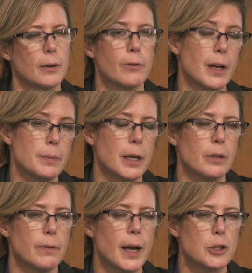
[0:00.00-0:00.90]
In fact,
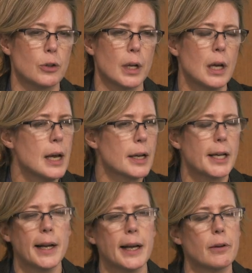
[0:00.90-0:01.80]
manufacturing
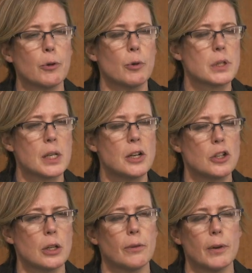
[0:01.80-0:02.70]
got out of the
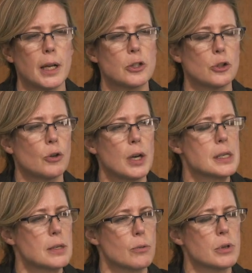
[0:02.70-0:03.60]
recession, the financial
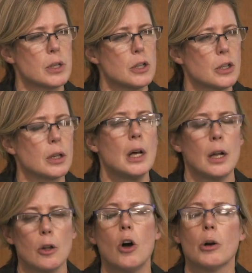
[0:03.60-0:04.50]
crisis and recession,
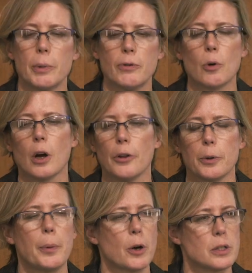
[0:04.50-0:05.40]
long before
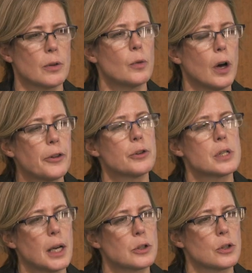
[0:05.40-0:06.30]
other parts of other
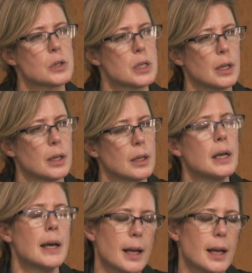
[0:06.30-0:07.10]
sectors did.